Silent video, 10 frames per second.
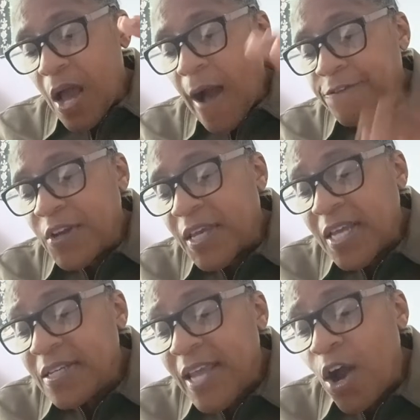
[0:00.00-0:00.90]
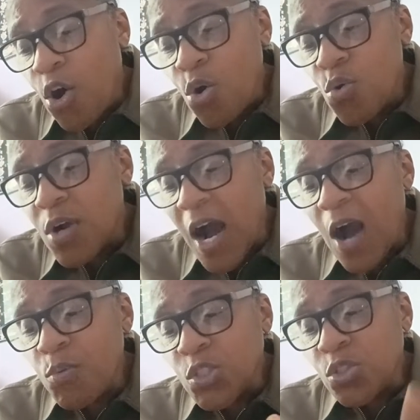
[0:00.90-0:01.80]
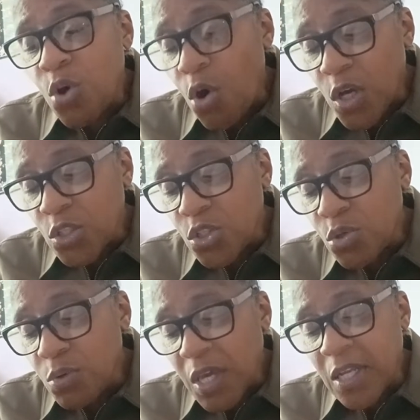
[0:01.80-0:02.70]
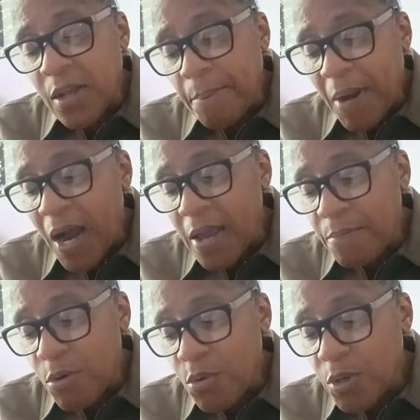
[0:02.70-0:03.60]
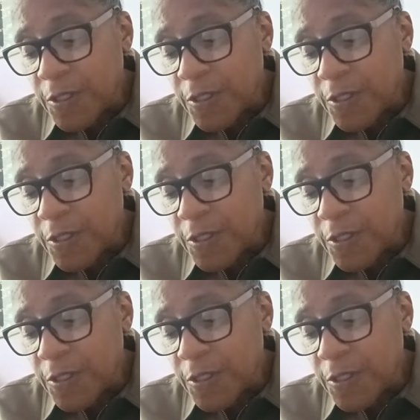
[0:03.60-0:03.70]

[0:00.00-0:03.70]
I forget now who God was talking to in the Bible.